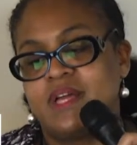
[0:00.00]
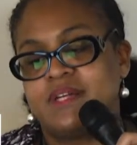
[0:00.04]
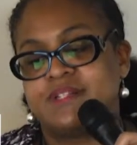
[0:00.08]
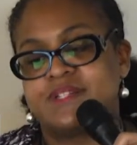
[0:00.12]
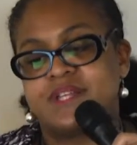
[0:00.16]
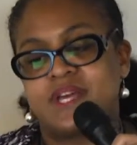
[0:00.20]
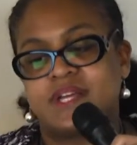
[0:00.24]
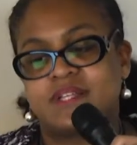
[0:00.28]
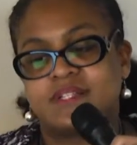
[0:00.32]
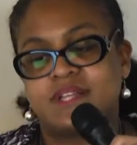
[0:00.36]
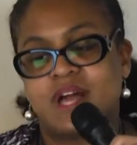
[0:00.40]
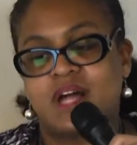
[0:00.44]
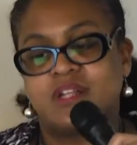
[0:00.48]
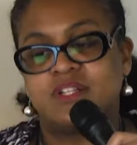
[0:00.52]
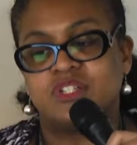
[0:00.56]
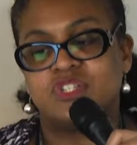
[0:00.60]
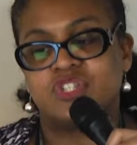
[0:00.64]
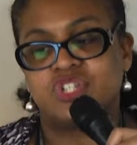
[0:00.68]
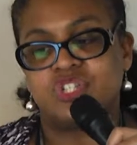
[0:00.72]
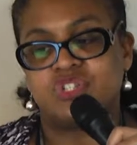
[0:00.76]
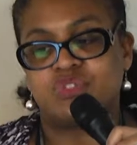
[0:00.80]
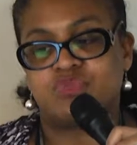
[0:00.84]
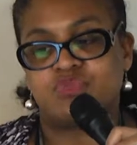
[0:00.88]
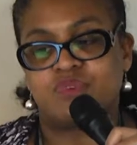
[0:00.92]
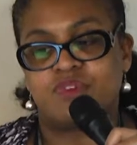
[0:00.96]

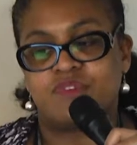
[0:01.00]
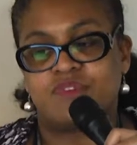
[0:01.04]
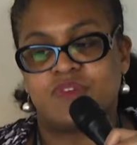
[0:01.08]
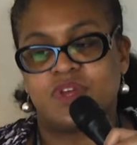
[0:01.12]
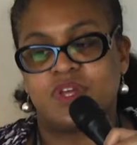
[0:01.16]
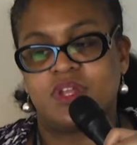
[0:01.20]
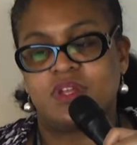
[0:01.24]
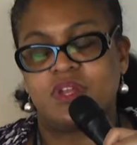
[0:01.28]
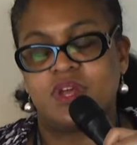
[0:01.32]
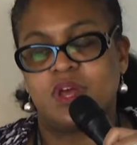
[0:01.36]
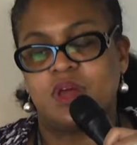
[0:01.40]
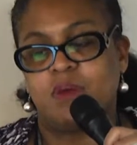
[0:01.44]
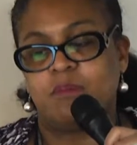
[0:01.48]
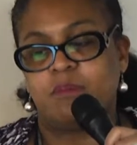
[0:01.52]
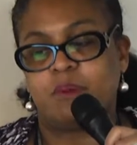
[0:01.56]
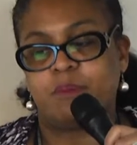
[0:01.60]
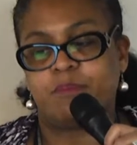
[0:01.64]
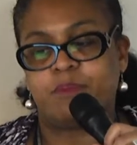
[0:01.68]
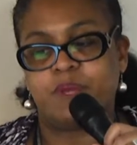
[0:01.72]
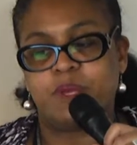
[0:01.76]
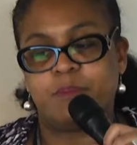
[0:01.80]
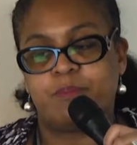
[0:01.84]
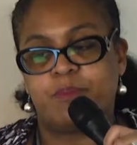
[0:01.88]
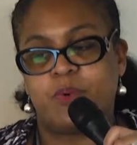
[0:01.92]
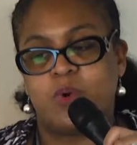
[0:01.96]
Technology-driven, but
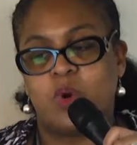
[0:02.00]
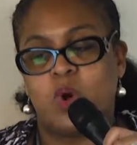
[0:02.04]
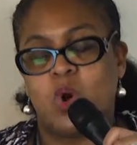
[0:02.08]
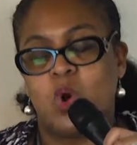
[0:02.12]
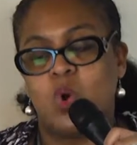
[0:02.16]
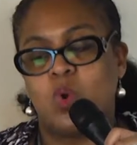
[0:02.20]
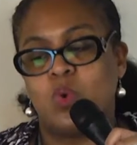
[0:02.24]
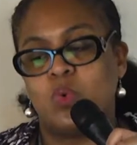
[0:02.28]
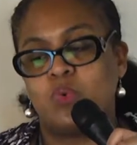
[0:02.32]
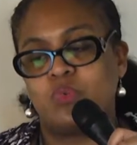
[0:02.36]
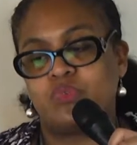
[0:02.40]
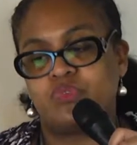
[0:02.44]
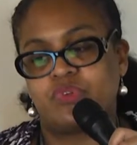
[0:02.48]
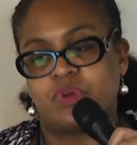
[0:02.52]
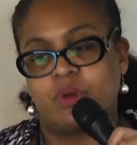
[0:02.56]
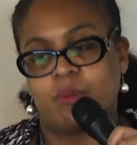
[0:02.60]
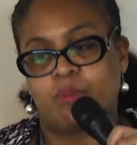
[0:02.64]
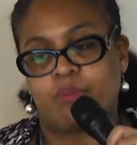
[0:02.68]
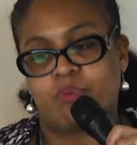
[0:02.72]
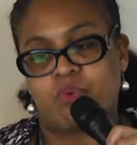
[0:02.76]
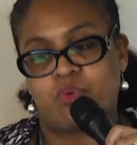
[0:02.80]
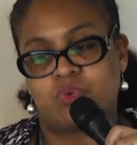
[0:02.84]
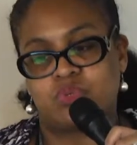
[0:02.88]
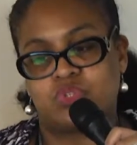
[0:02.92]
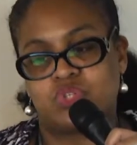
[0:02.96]
people-owned
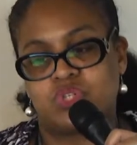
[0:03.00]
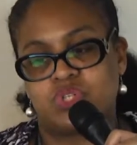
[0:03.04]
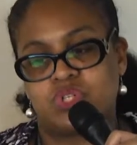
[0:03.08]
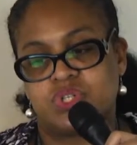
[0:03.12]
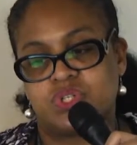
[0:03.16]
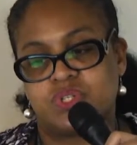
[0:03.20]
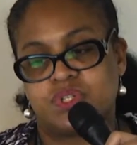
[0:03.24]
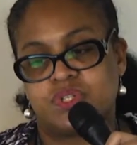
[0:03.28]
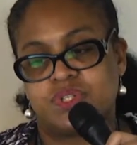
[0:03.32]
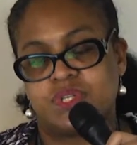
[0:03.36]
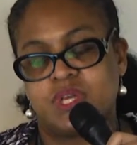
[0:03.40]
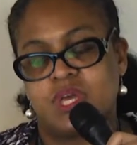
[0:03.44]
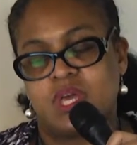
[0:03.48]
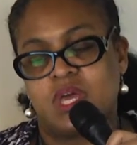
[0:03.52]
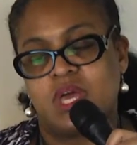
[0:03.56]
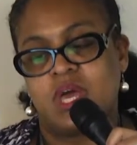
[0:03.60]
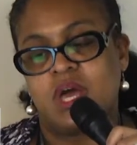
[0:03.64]
approaches.